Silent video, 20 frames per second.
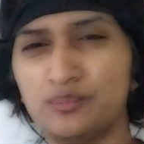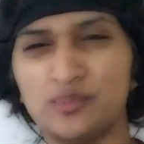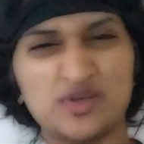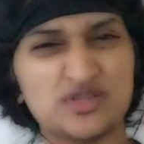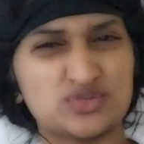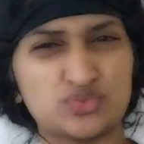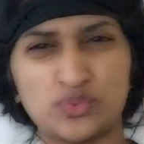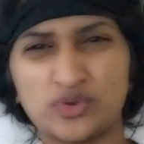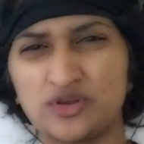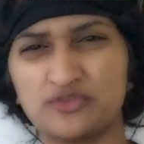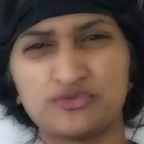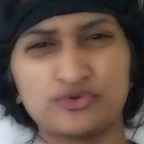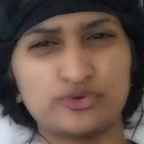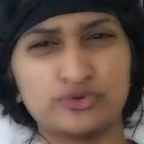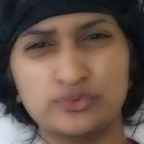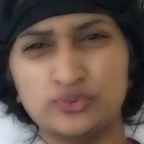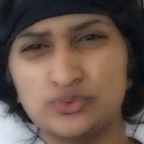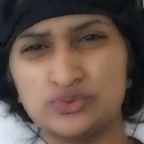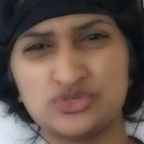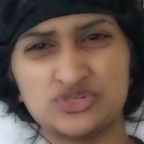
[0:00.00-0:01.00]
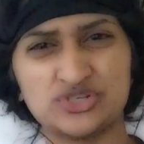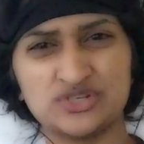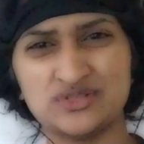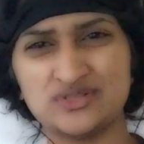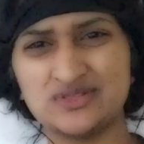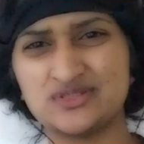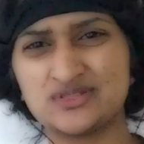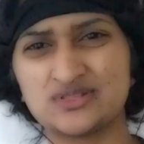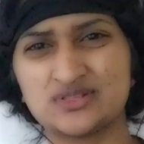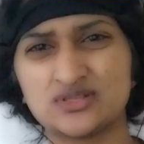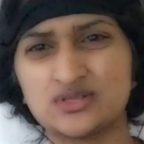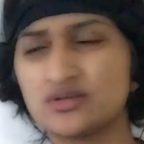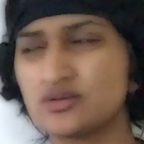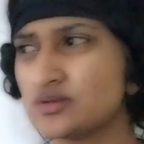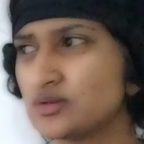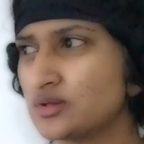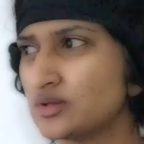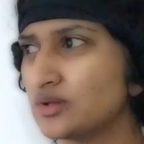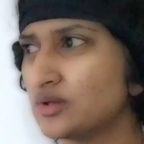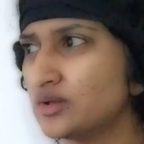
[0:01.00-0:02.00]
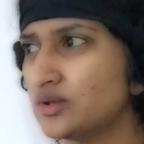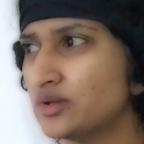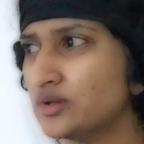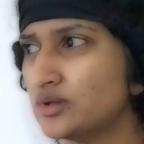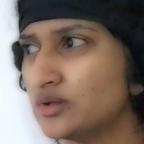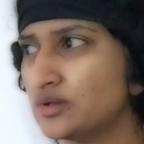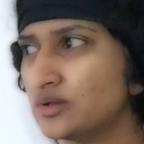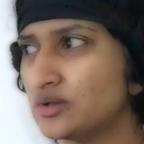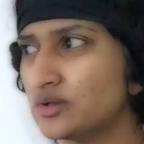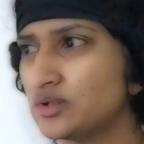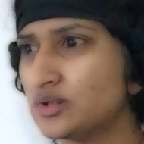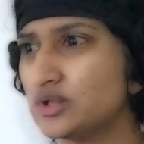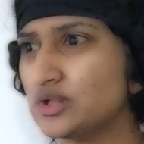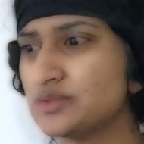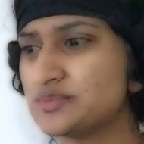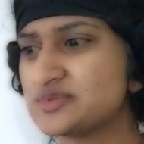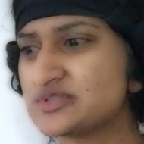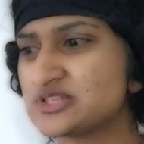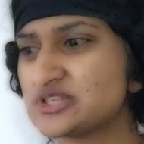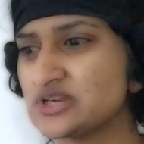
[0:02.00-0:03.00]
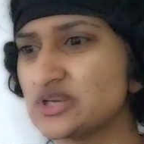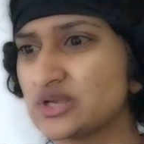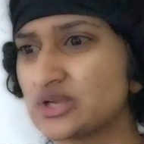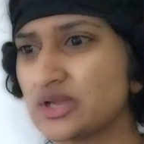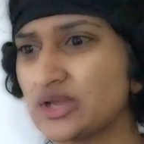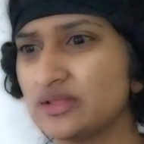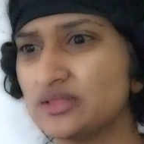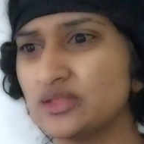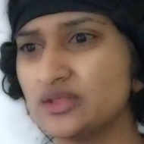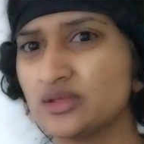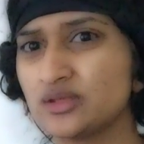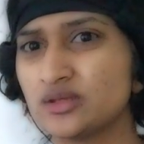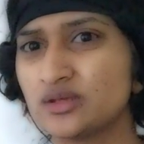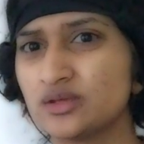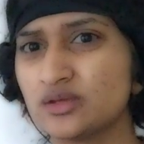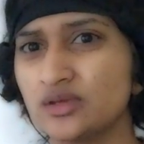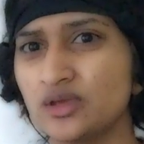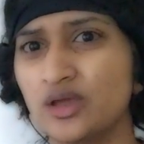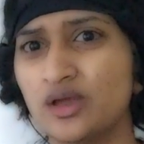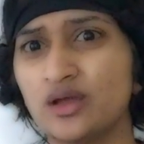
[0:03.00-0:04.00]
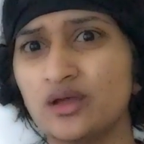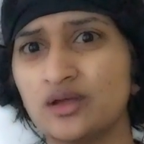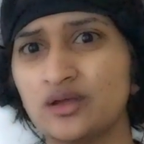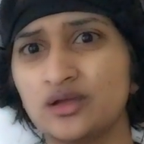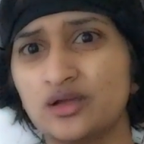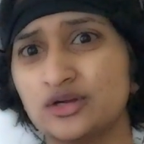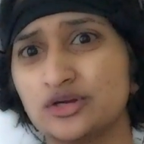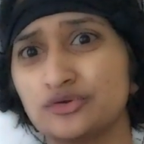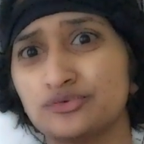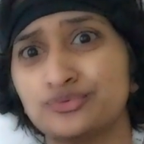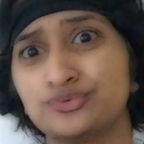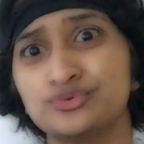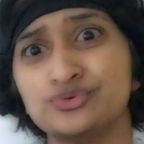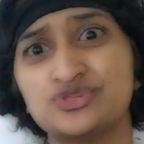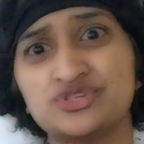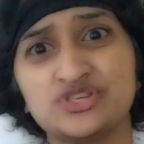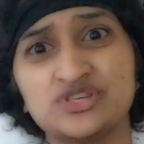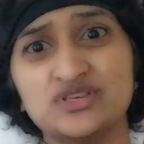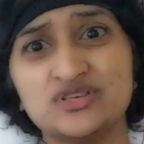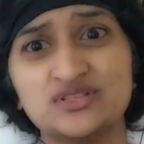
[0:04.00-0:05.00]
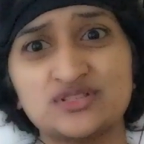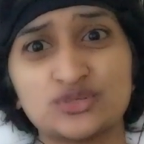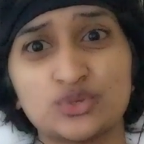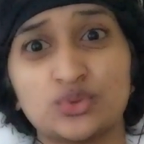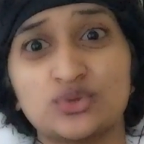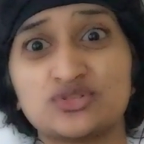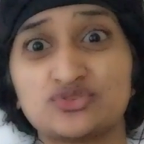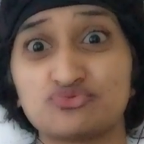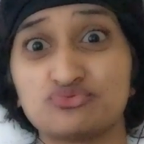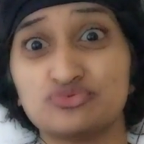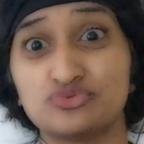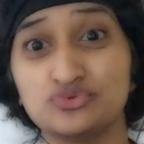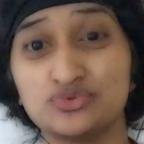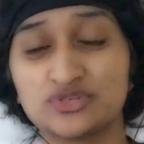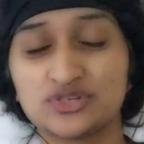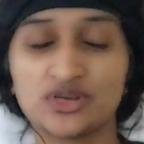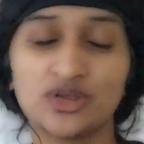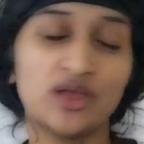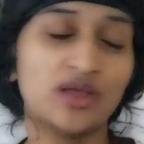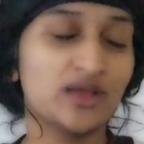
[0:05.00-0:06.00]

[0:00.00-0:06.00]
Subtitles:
It's one of Carucci's lipstick, I think. Yeah, Carucci, so it's Rouge.